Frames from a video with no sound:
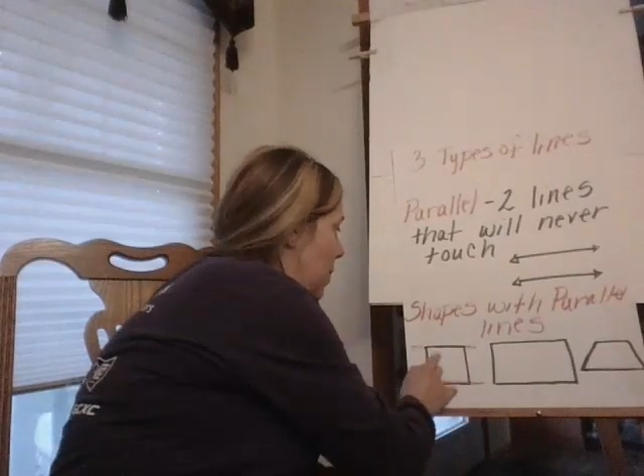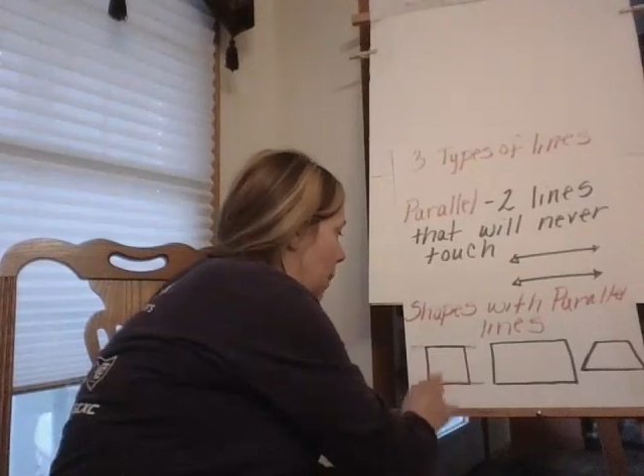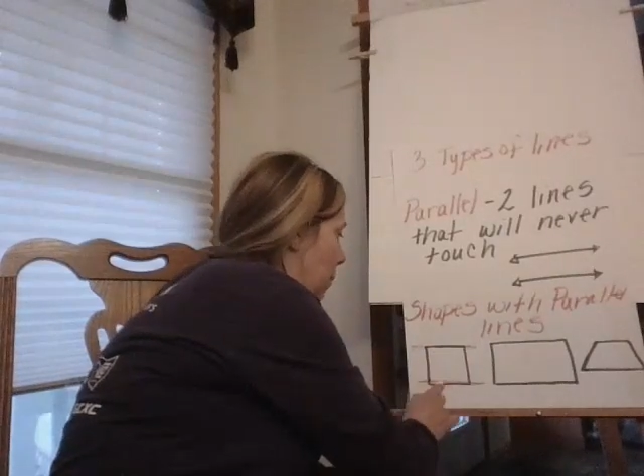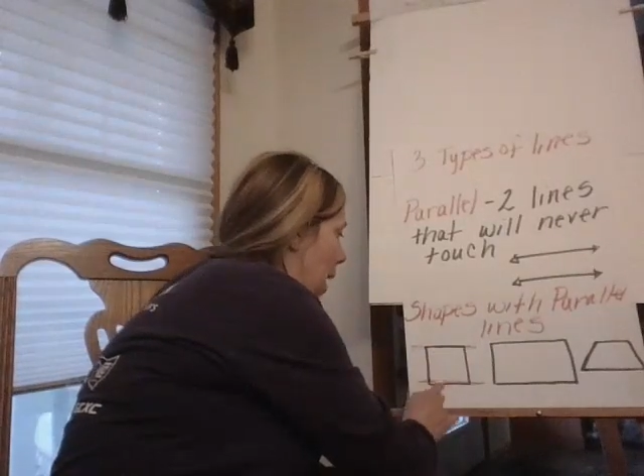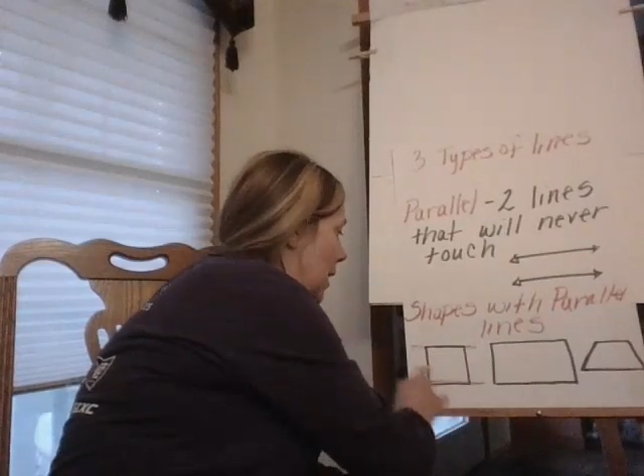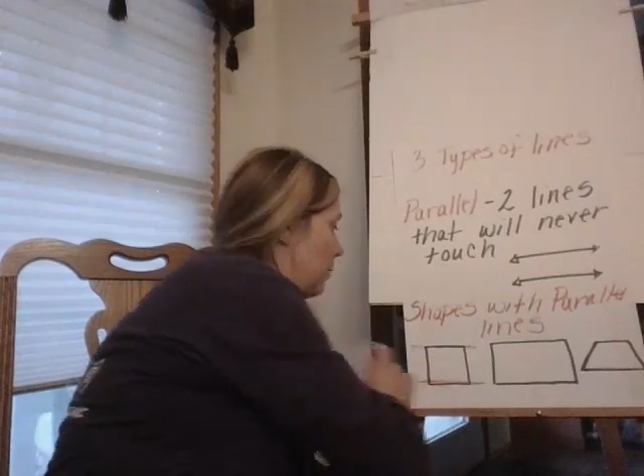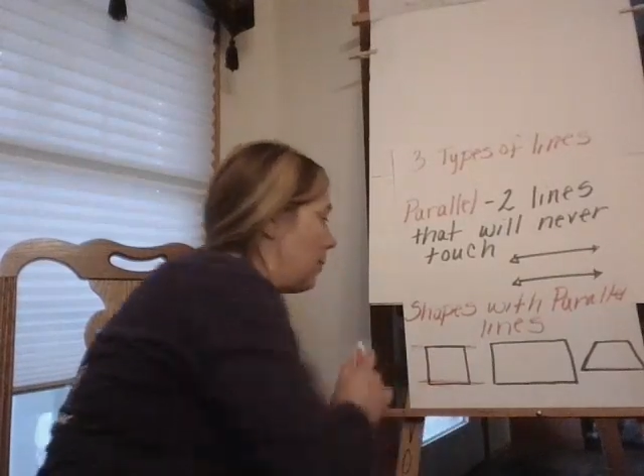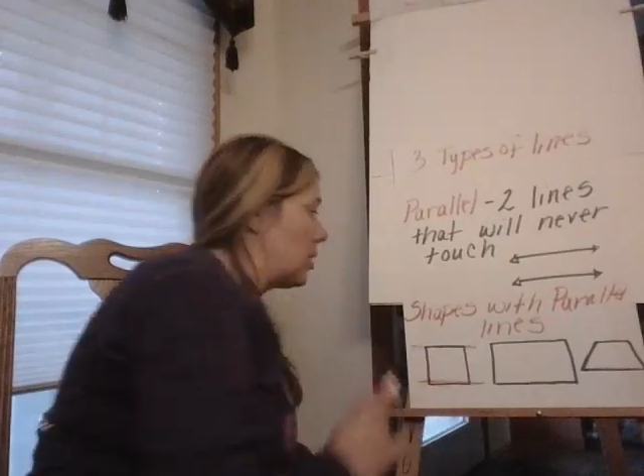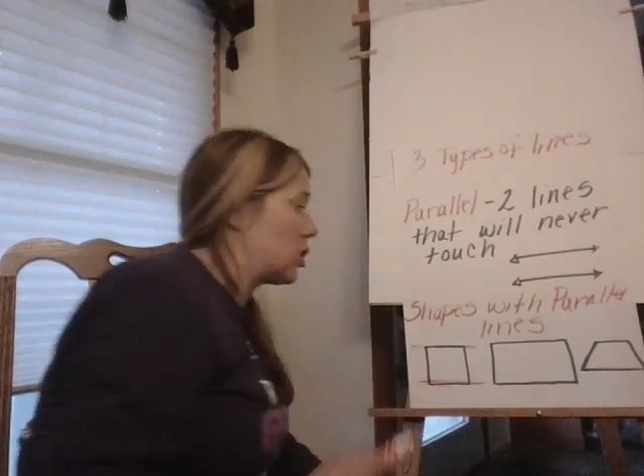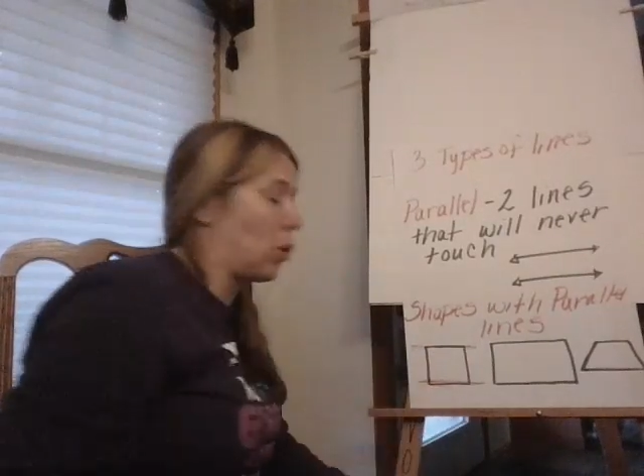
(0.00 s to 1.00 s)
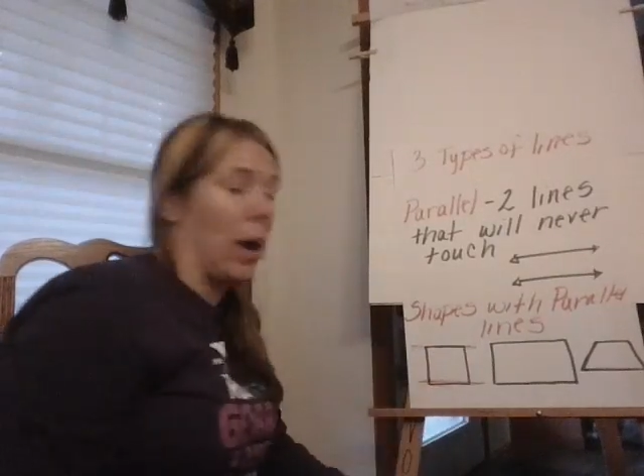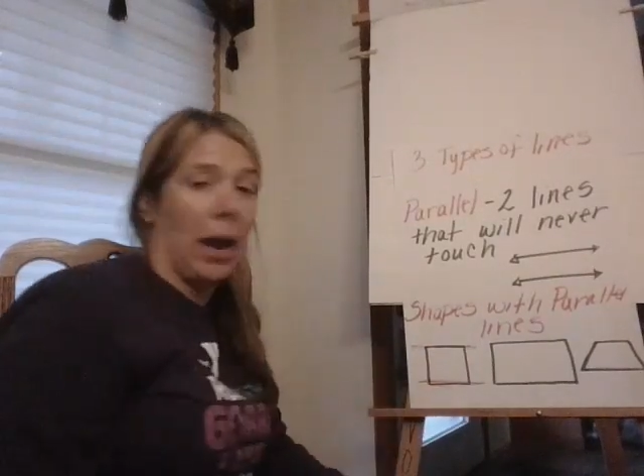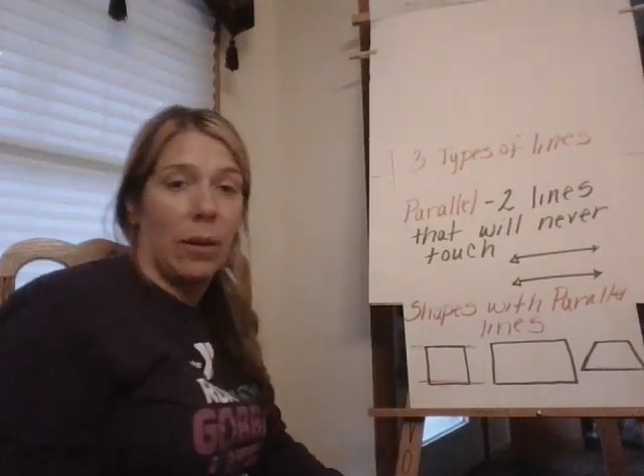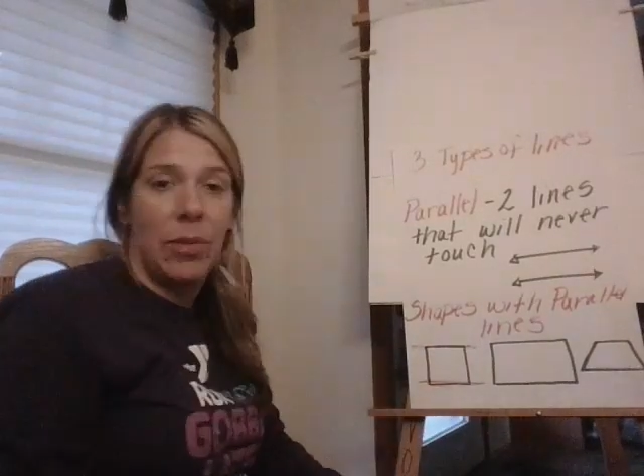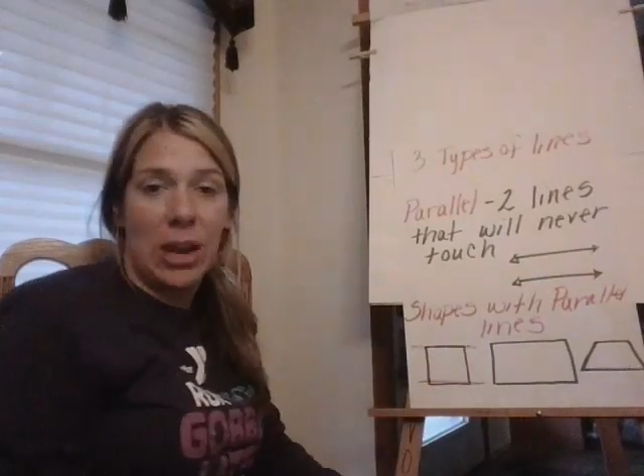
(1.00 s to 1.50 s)
and the bottom of the
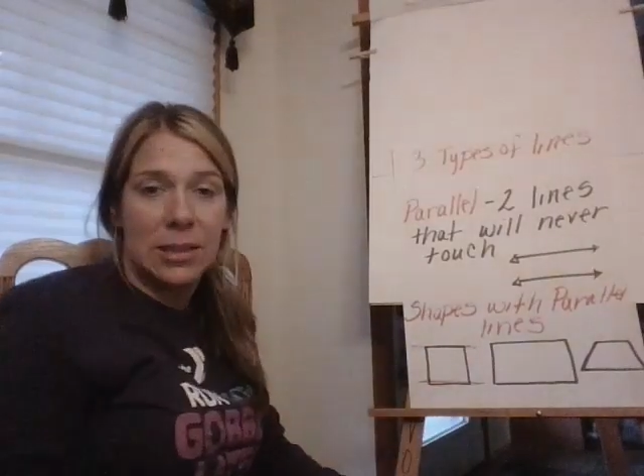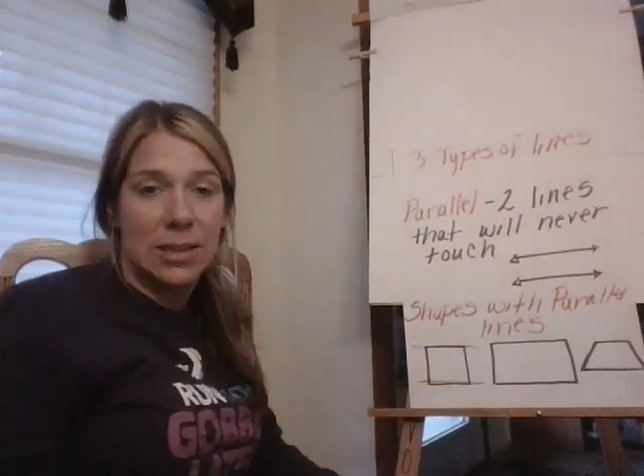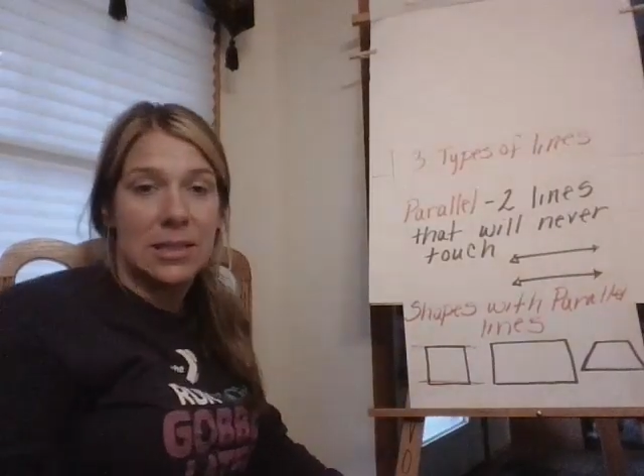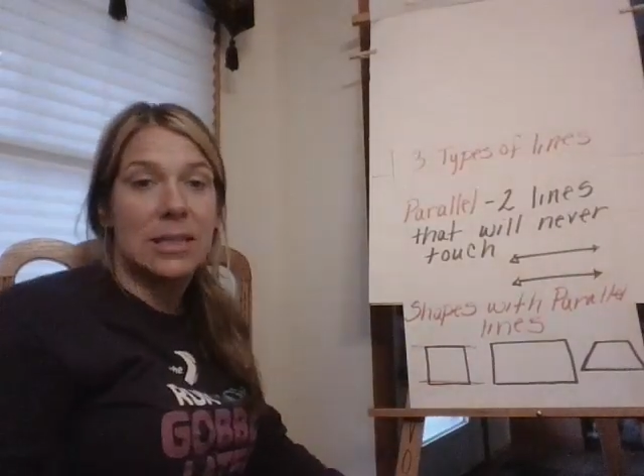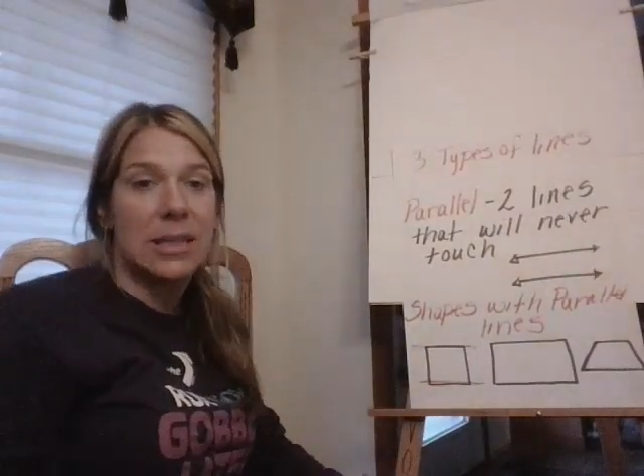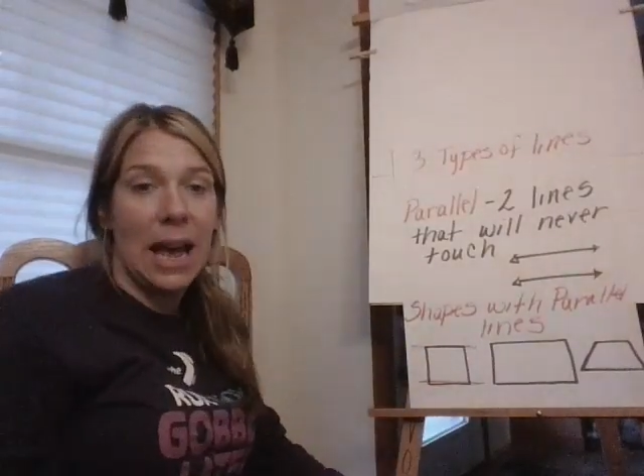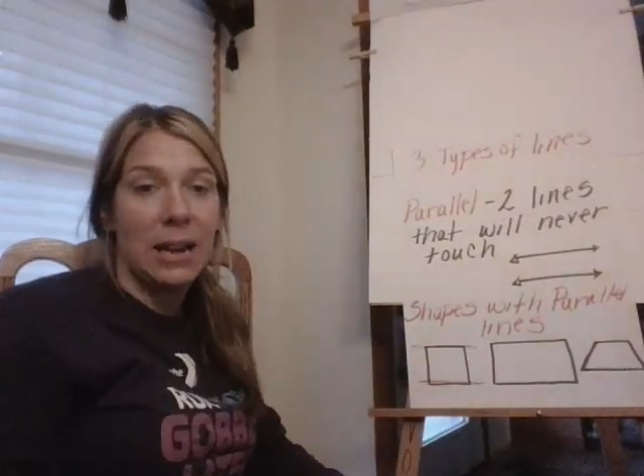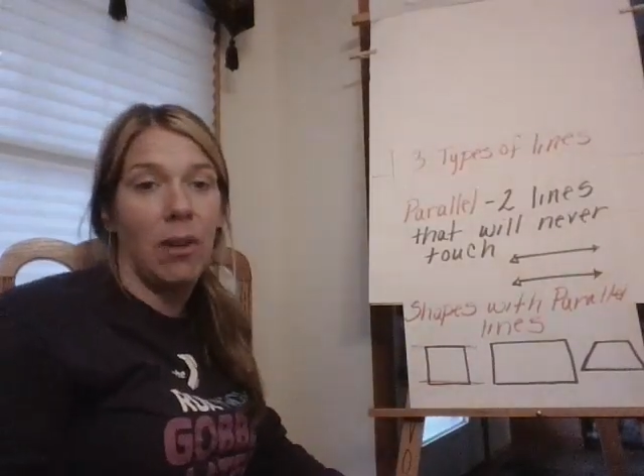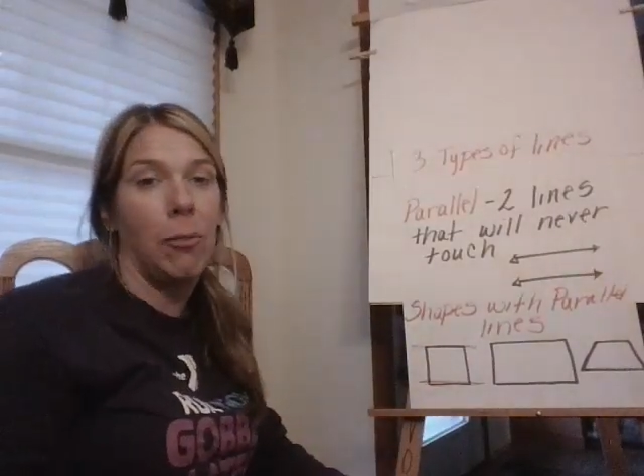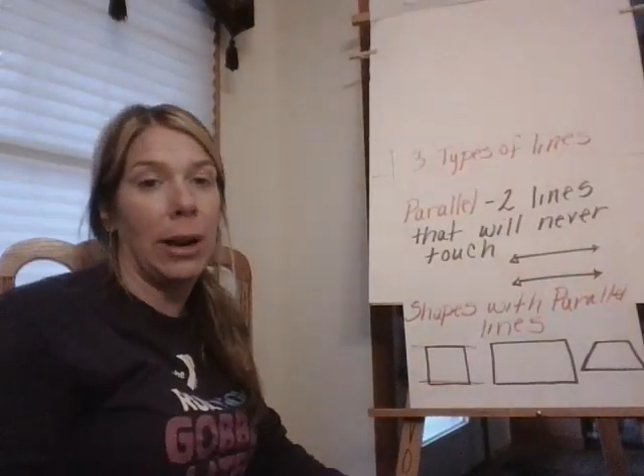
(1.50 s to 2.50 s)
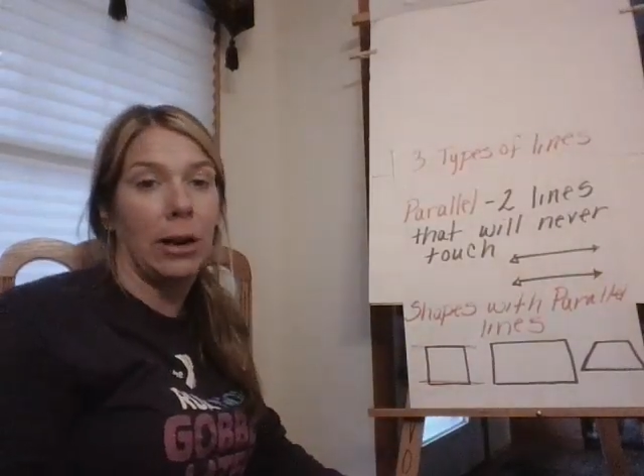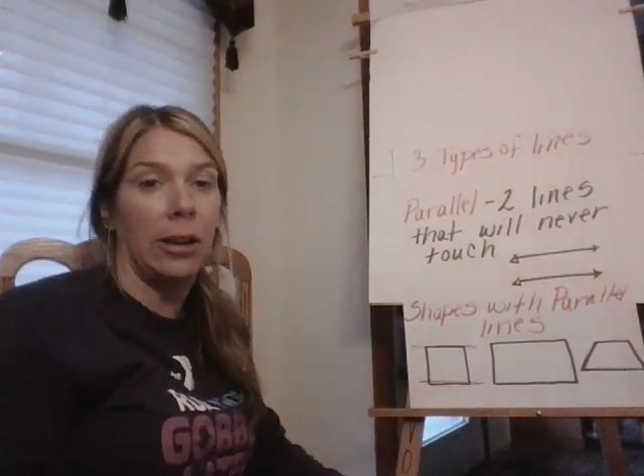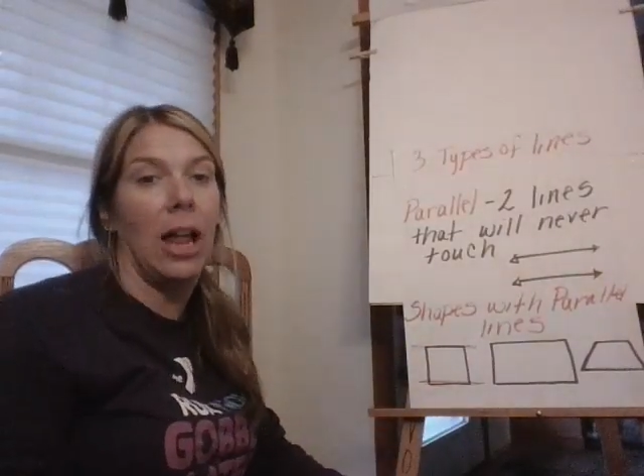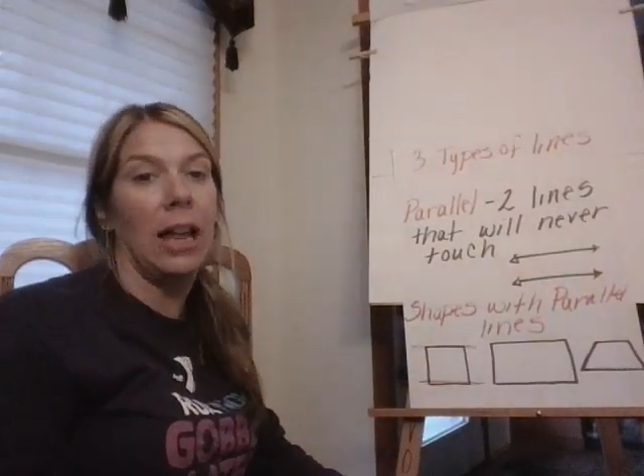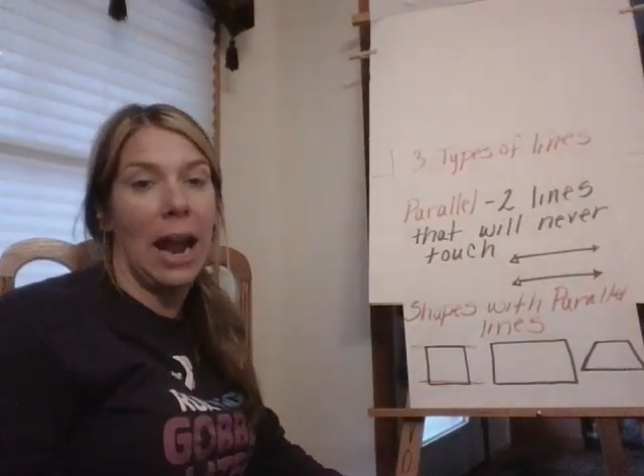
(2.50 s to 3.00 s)
square, that is a set of
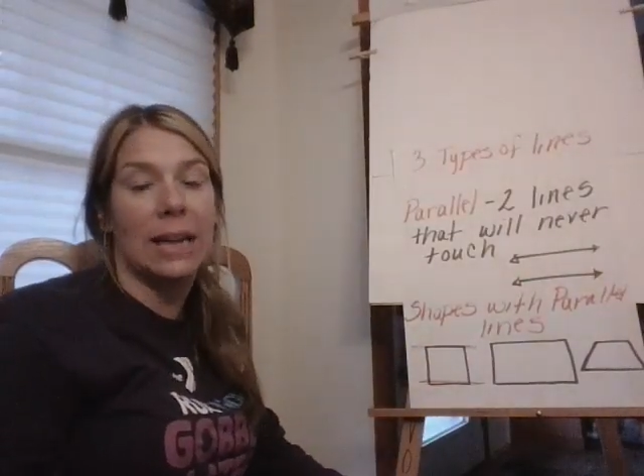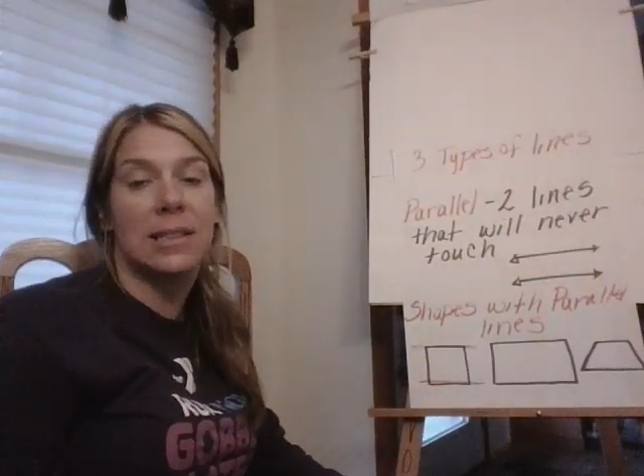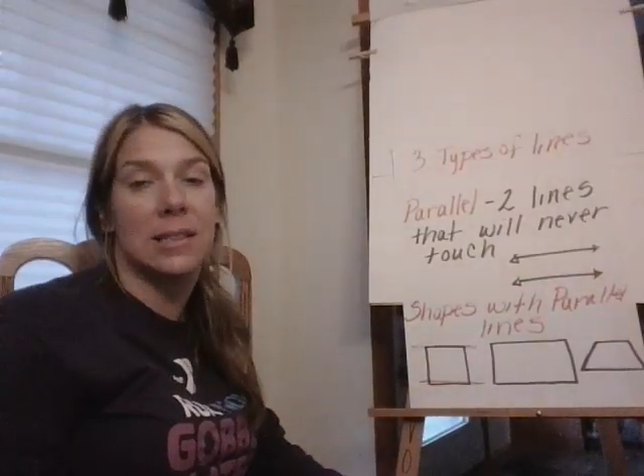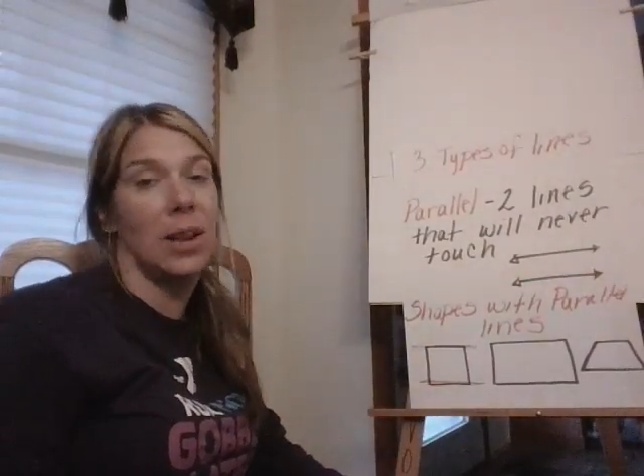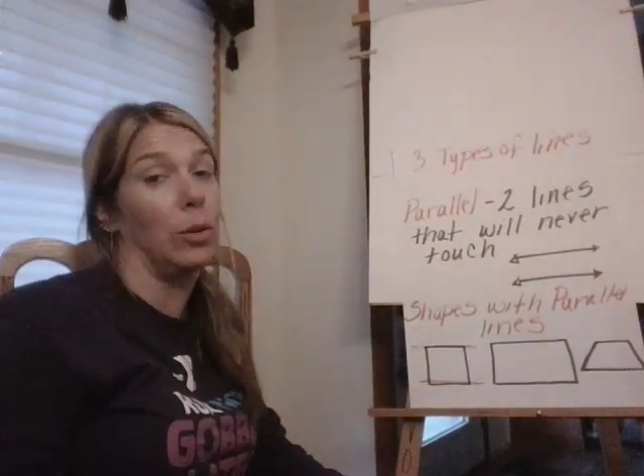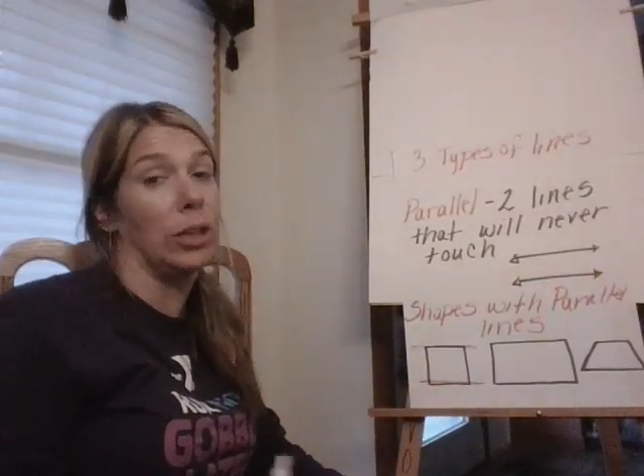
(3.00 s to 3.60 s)
parallel lines because they will